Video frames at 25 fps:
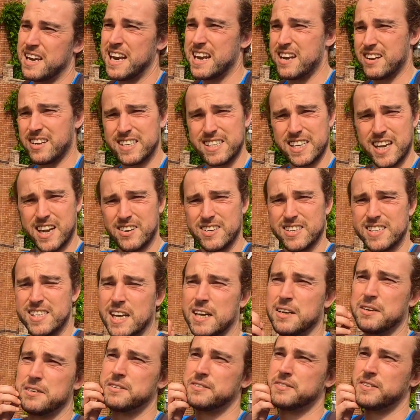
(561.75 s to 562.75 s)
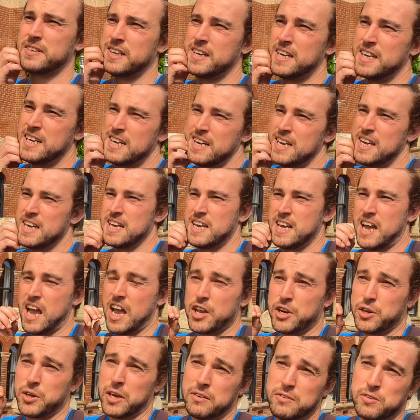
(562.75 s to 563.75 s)
in the town itself.
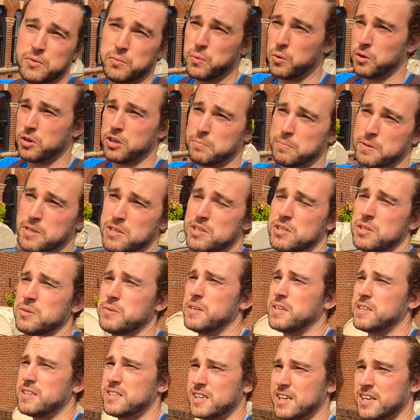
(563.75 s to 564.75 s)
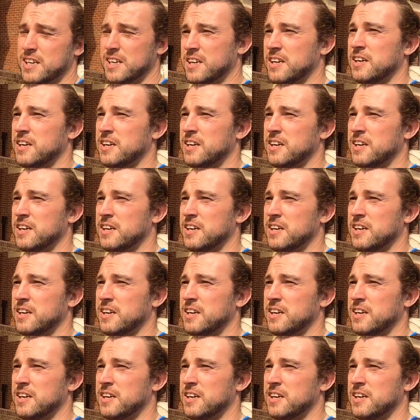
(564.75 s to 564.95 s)
I do have to walk a bit to it,